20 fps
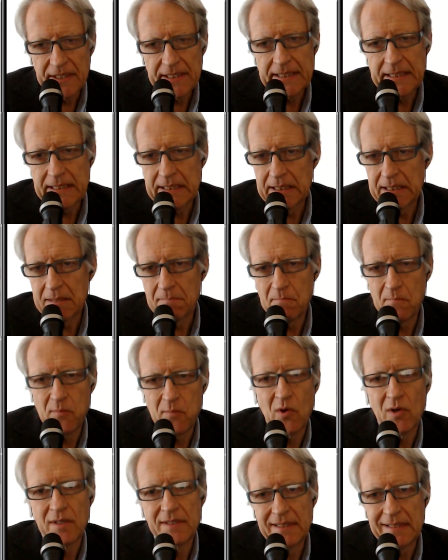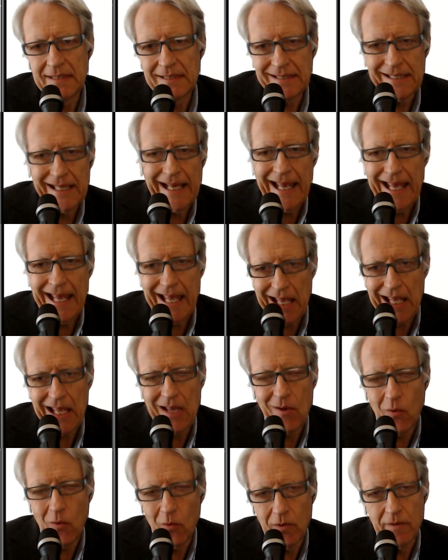this surpasses
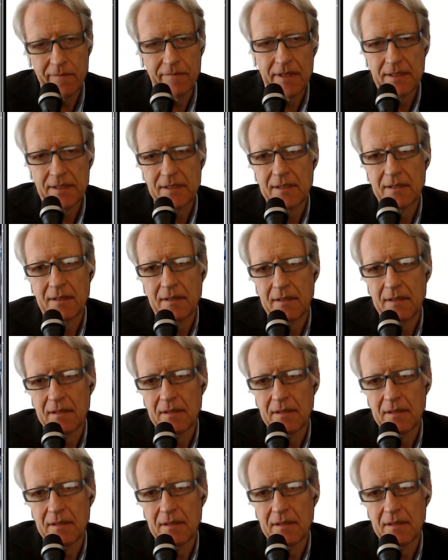all of it.